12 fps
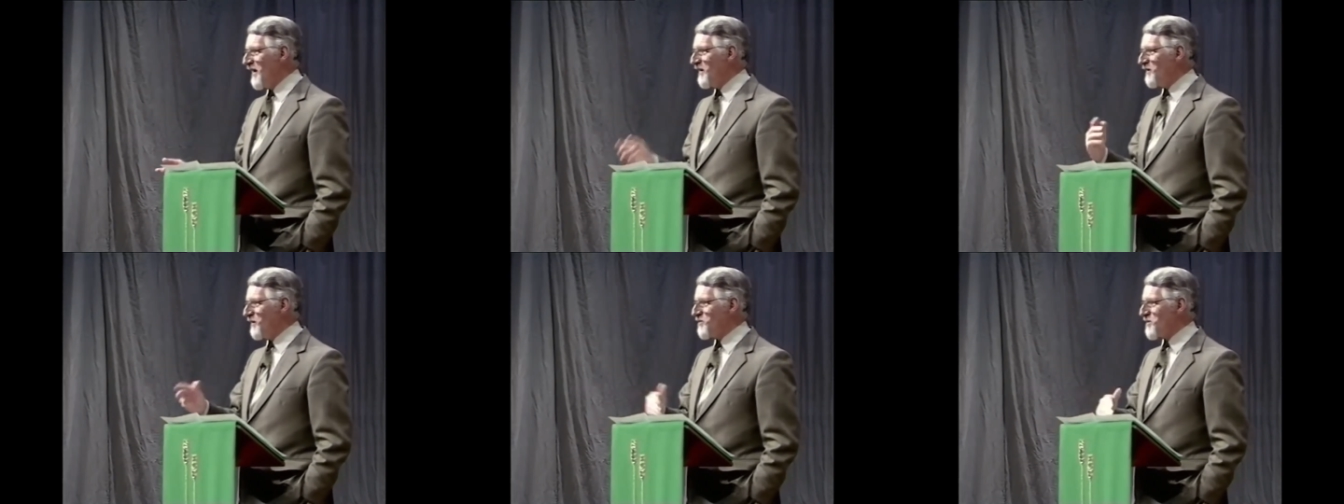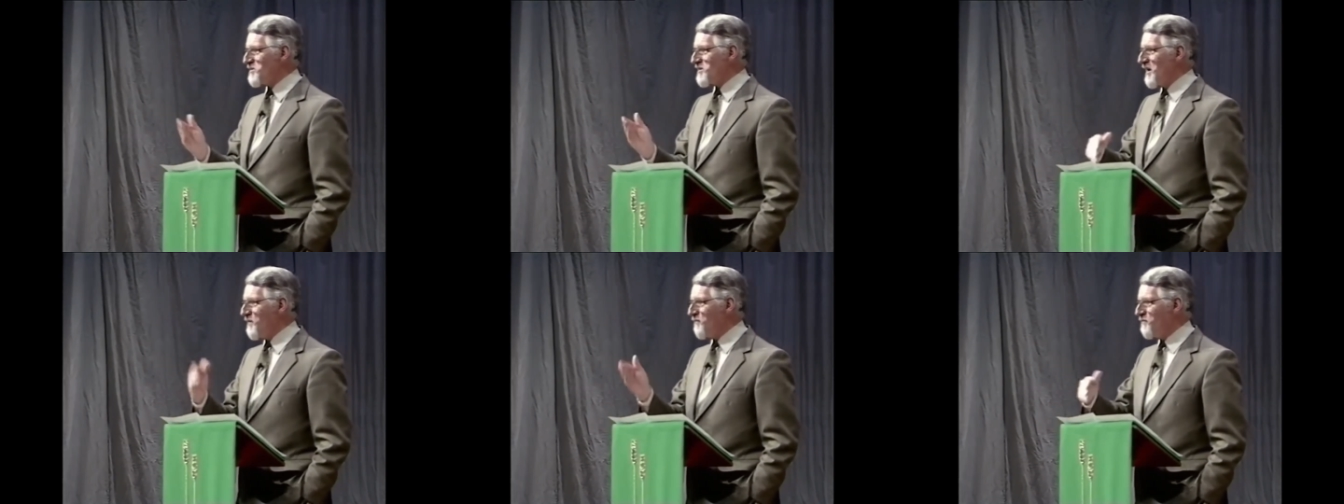and not just
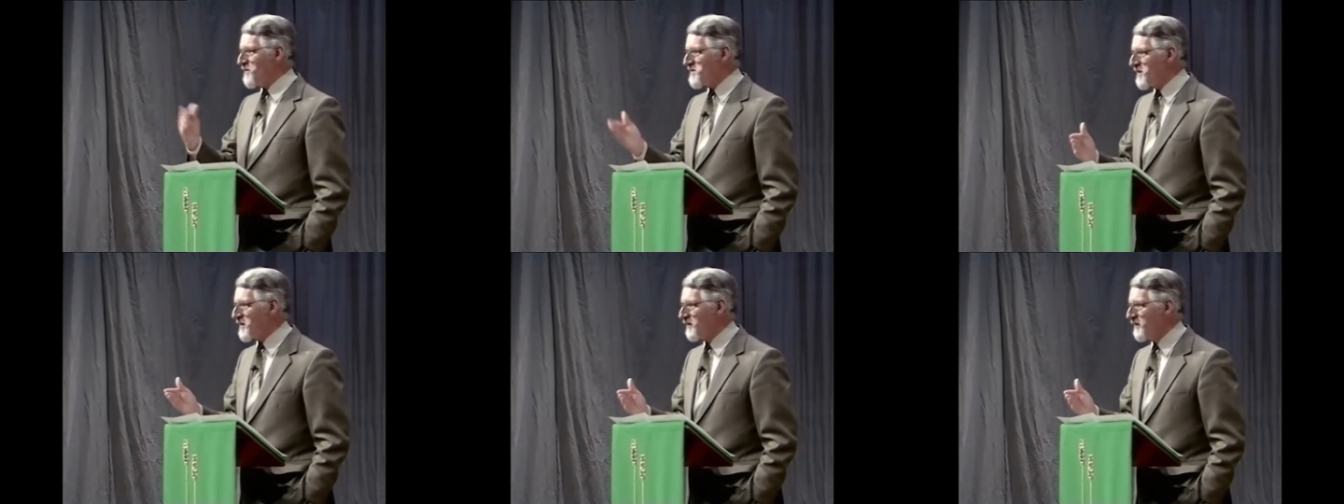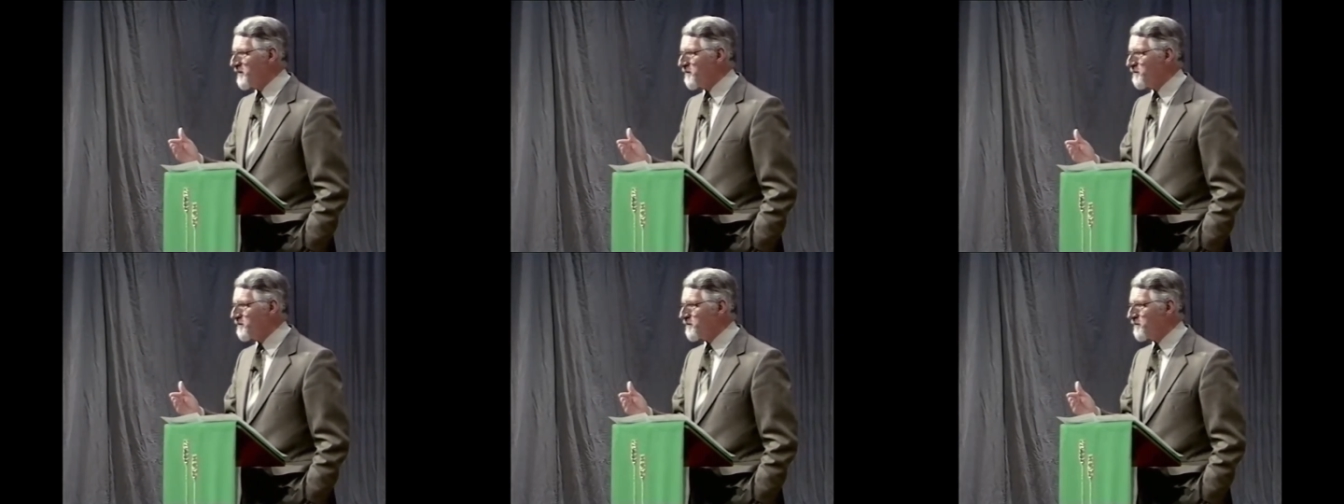a physical.